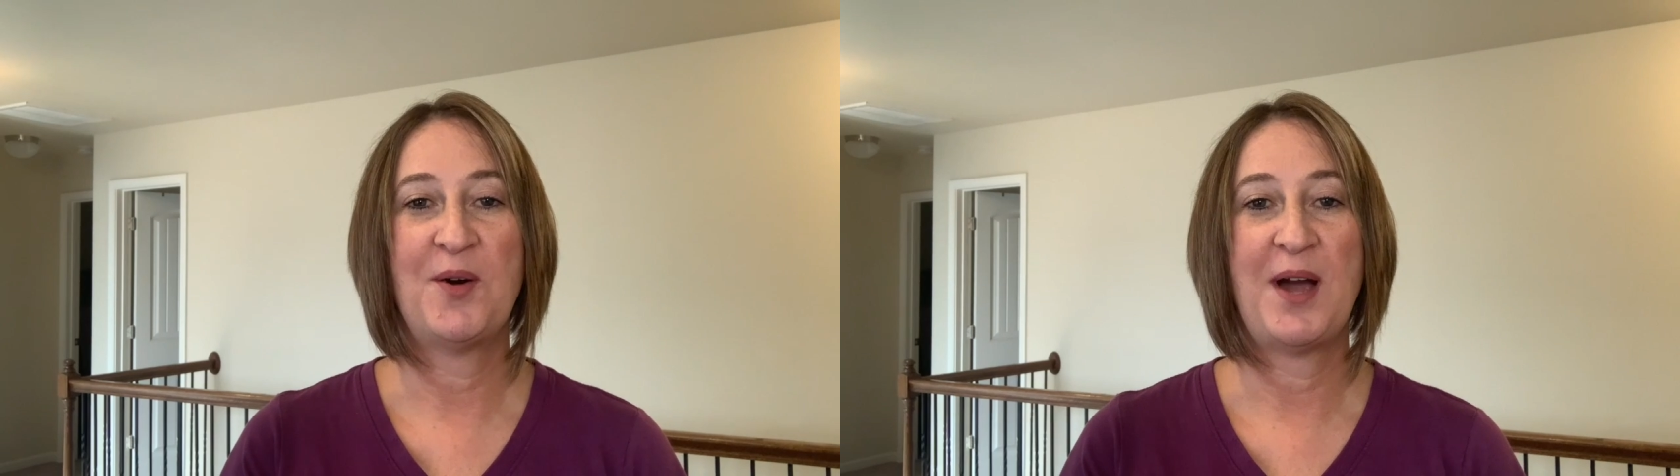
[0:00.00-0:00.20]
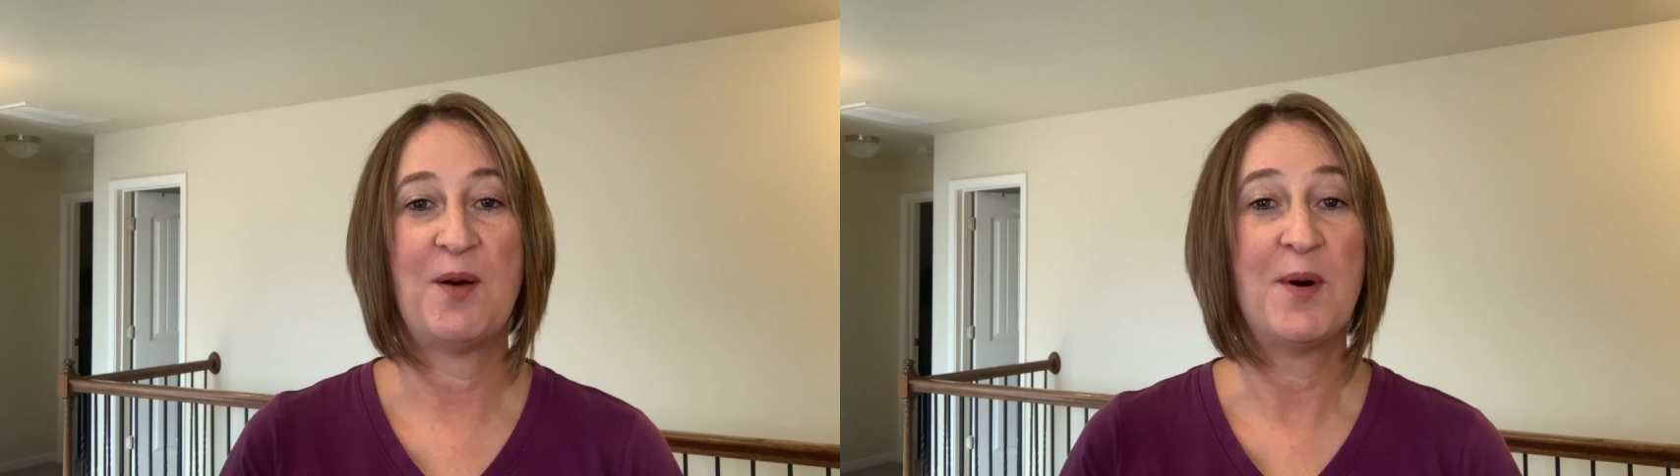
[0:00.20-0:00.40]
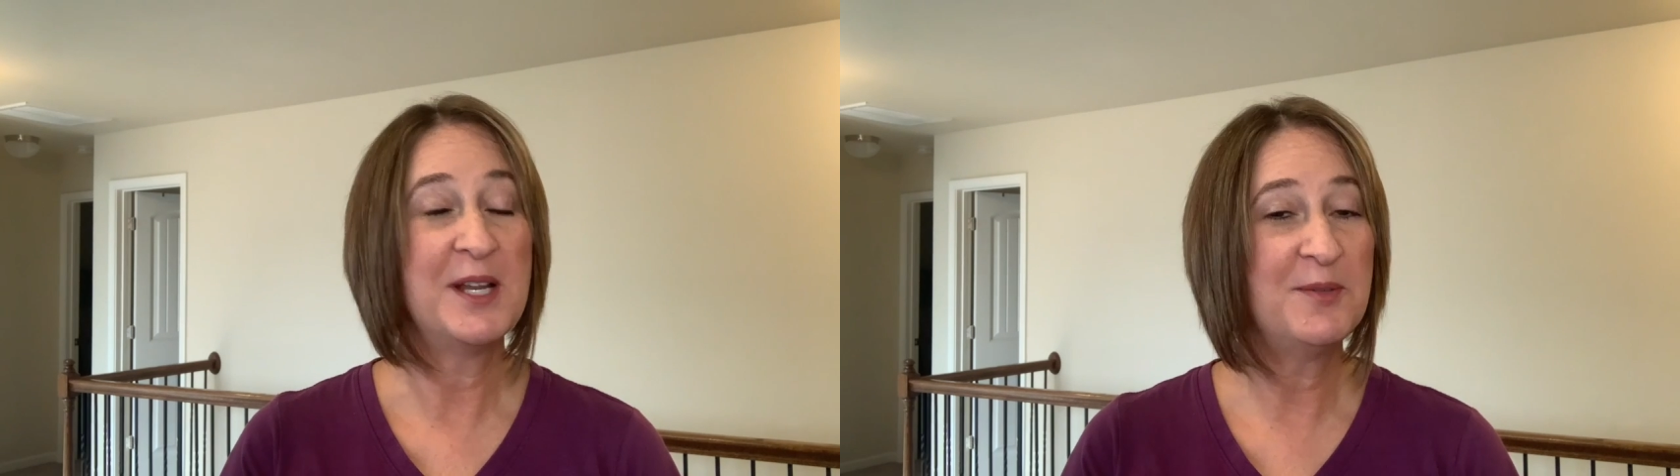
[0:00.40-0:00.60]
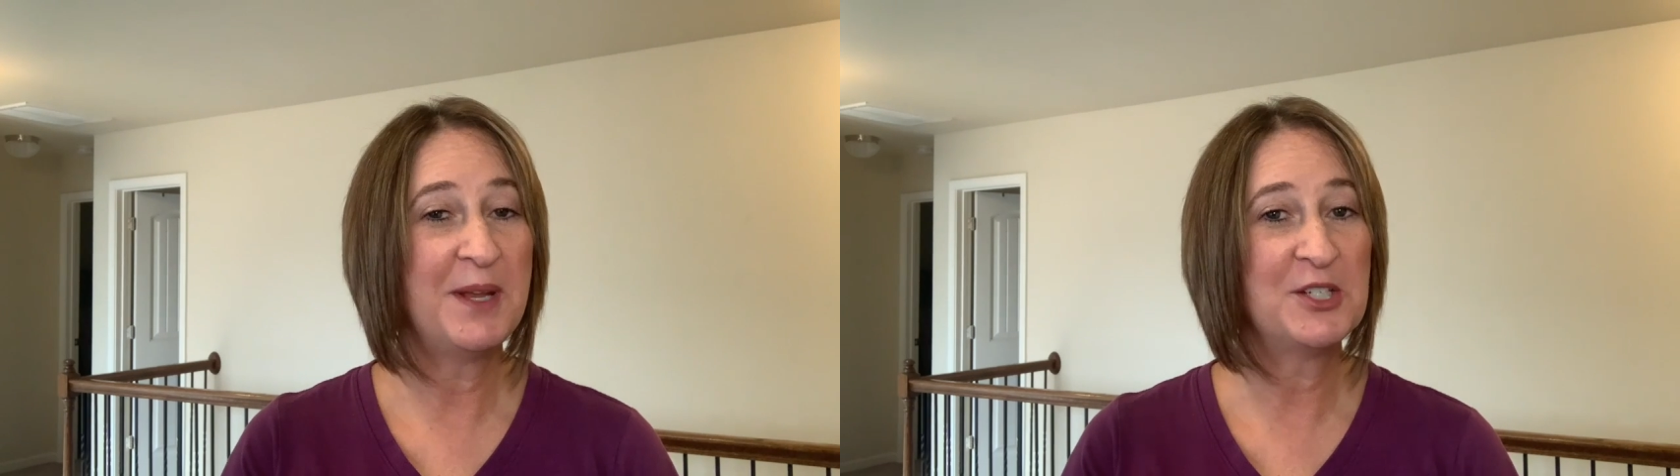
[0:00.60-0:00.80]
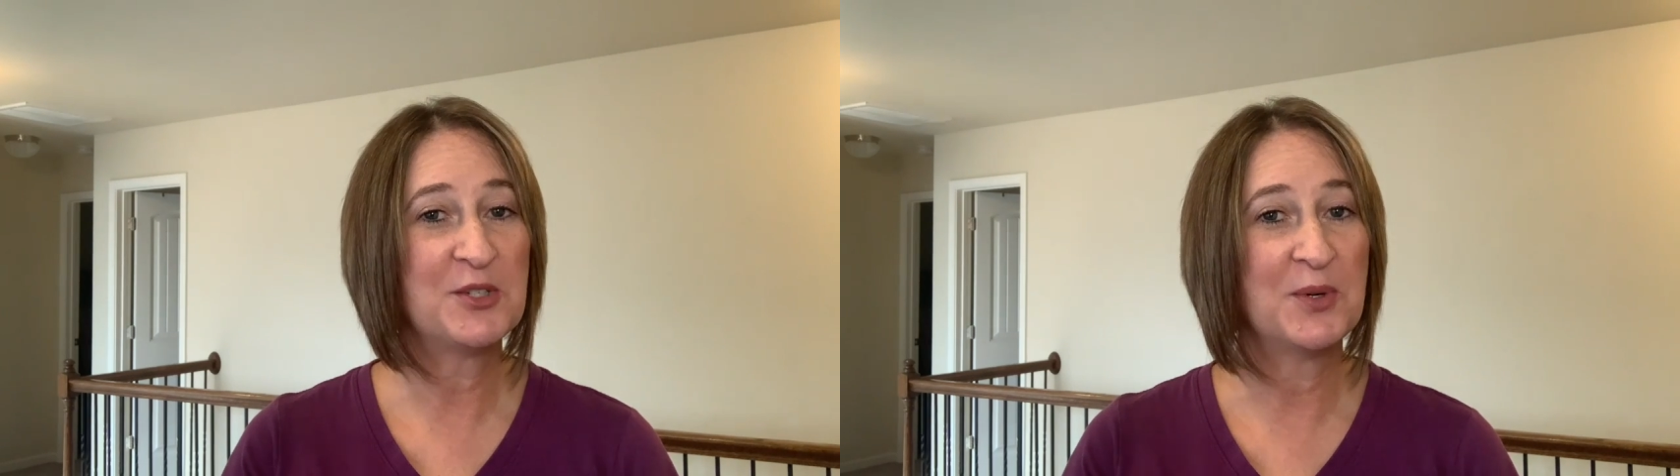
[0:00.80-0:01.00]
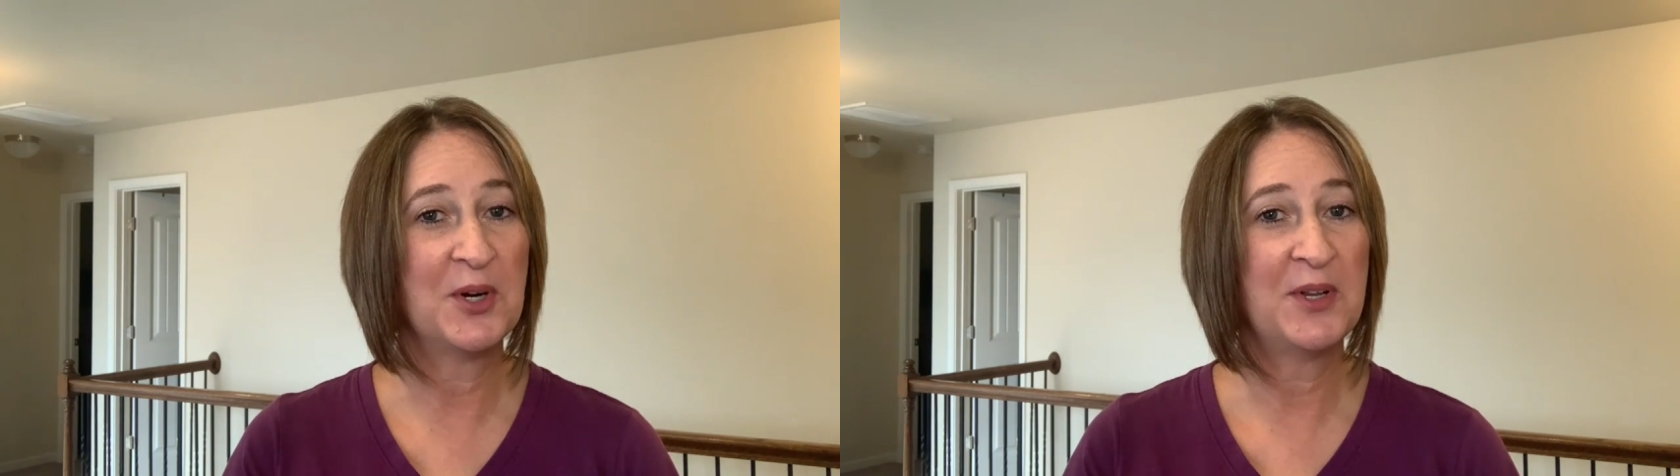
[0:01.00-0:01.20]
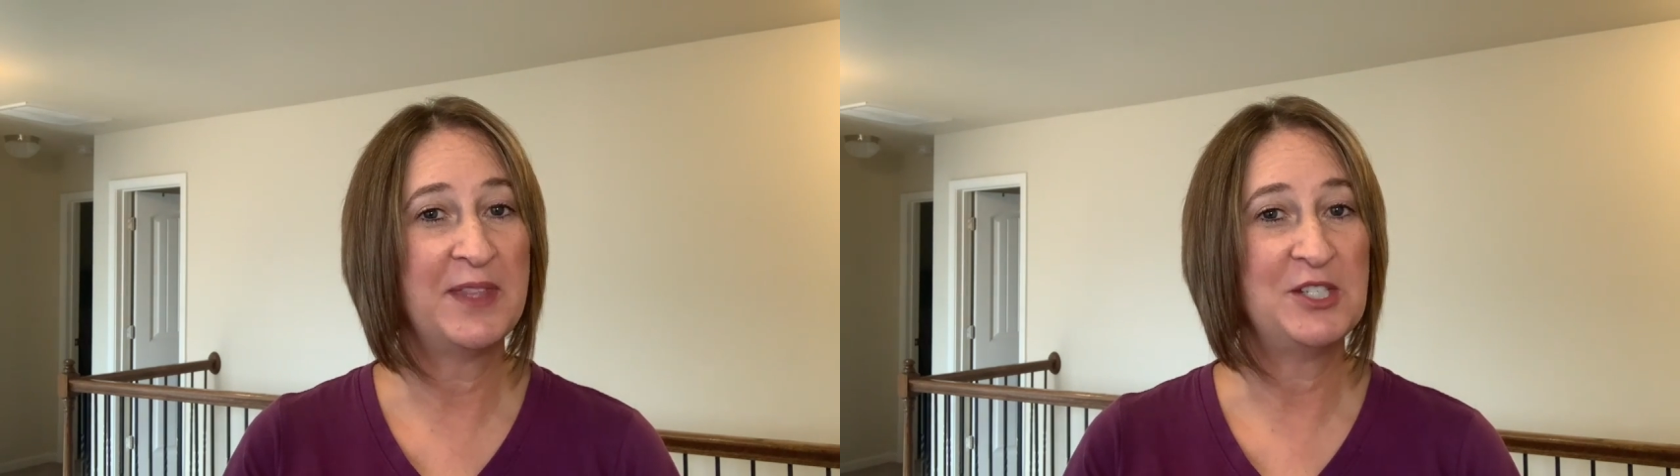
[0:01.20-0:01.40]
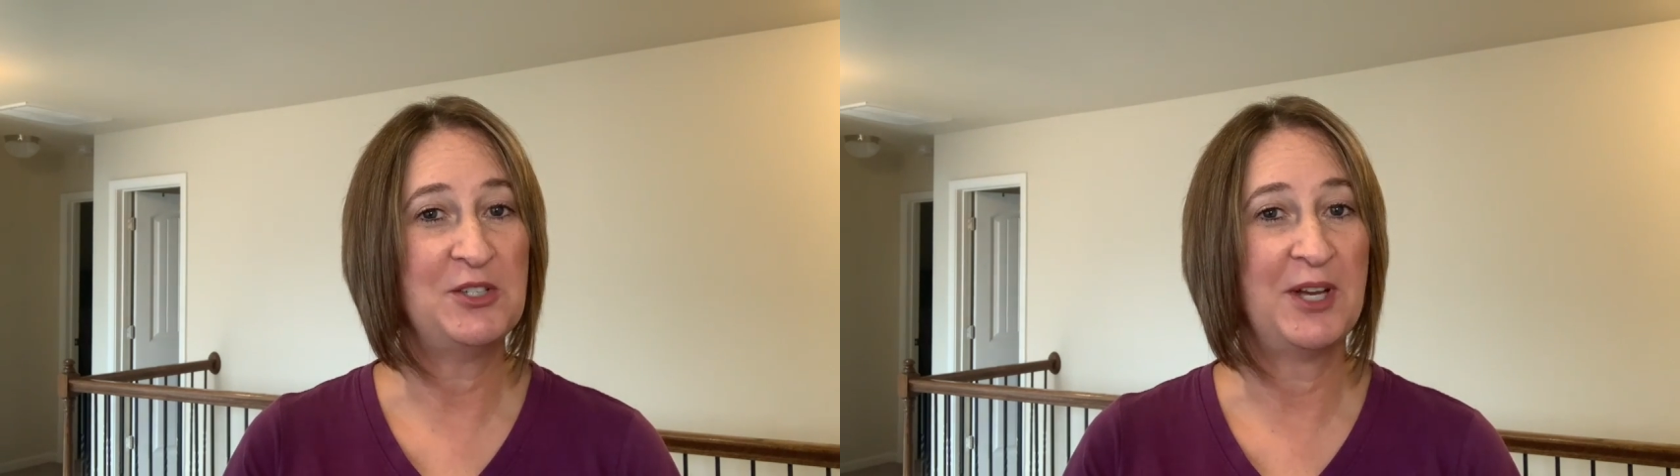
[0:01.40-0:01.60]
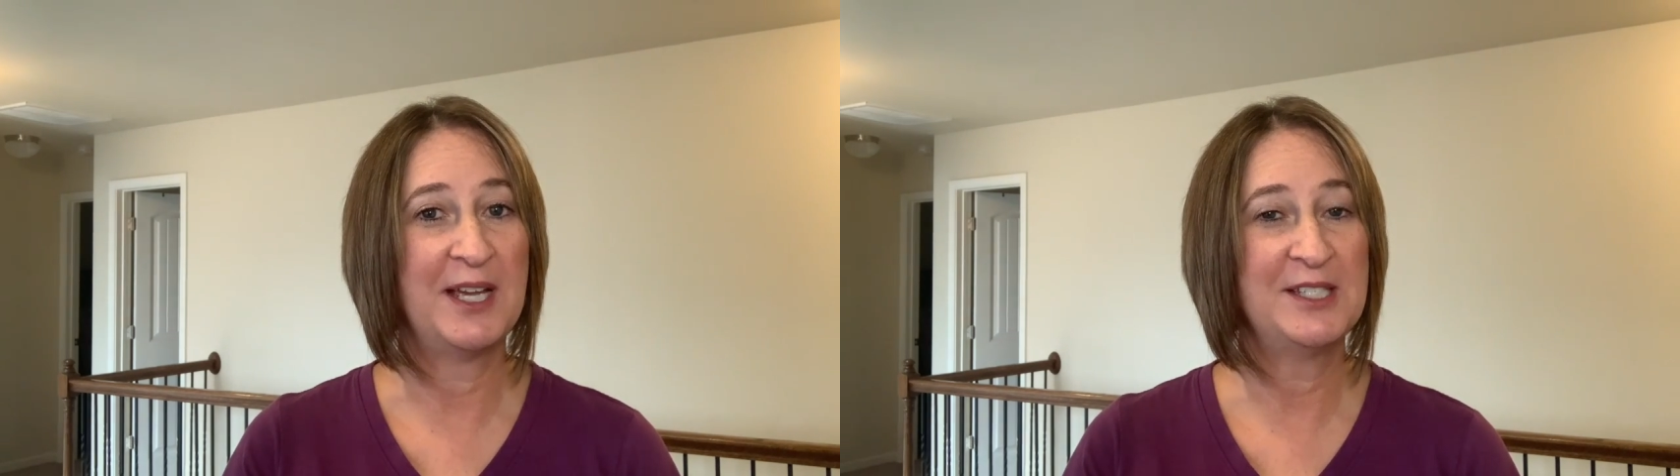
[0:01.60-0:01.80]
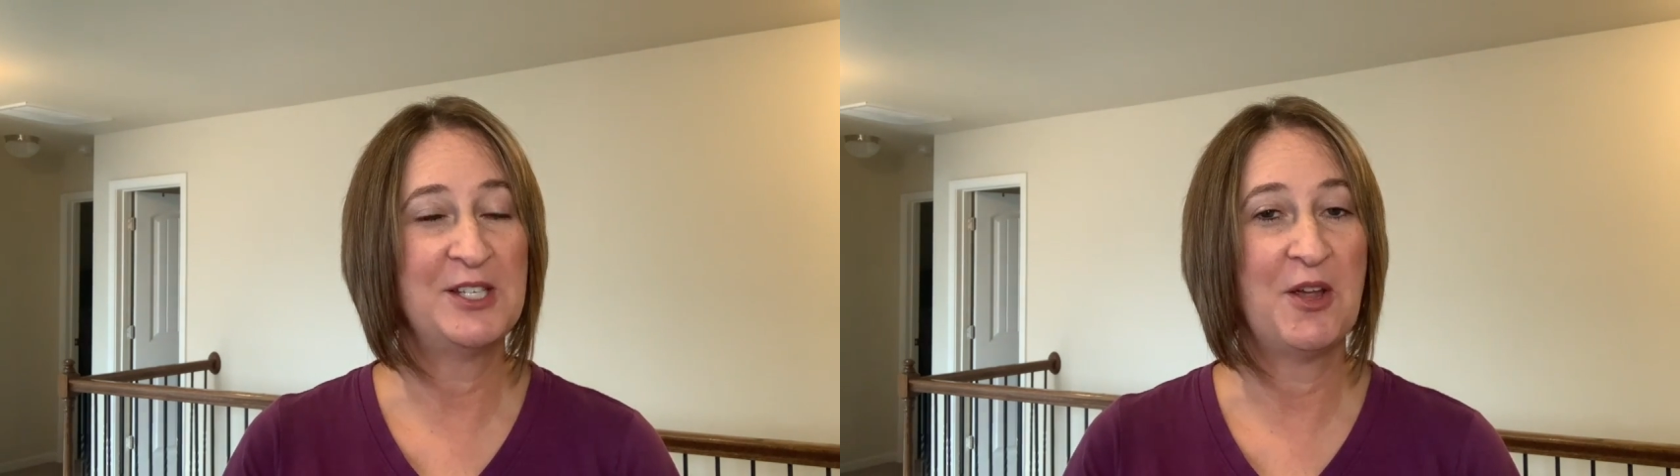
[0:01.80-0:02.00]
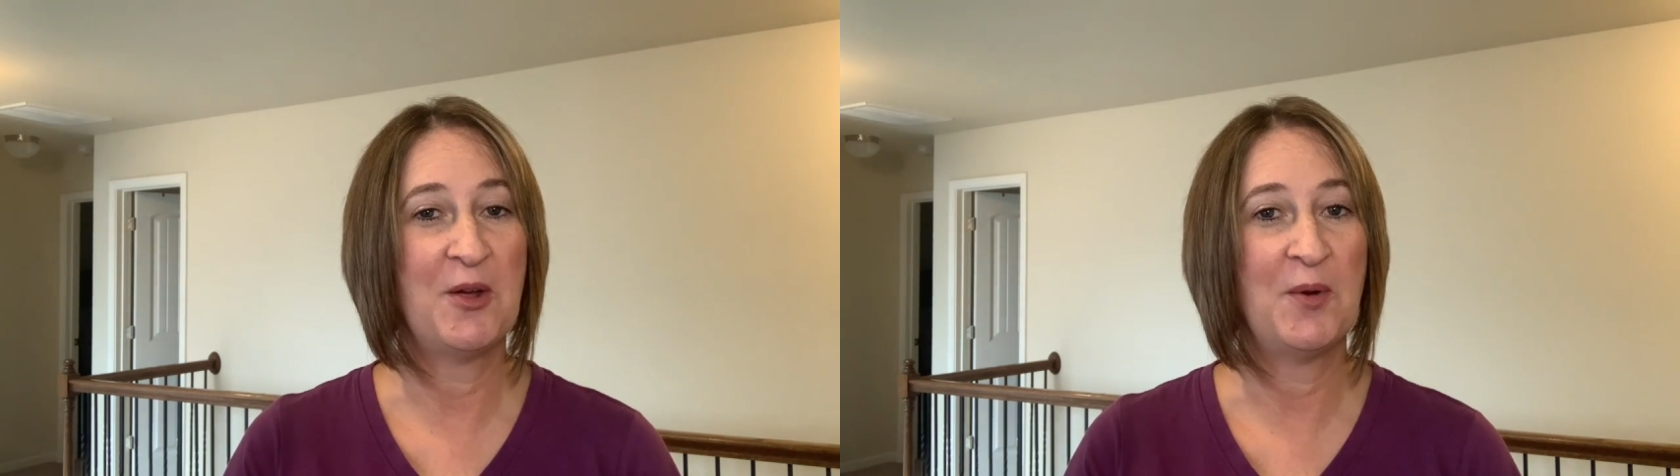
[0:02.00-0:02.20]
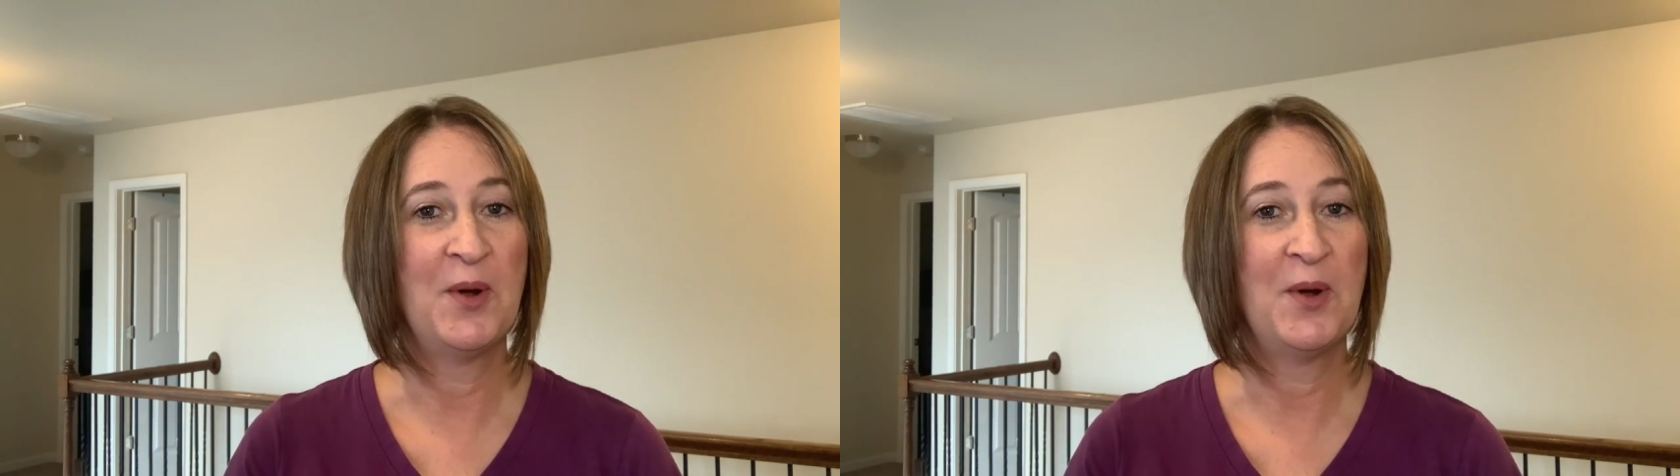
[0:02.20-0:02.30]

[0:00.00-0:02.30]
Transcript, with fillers: I wanted to make sure that you guys know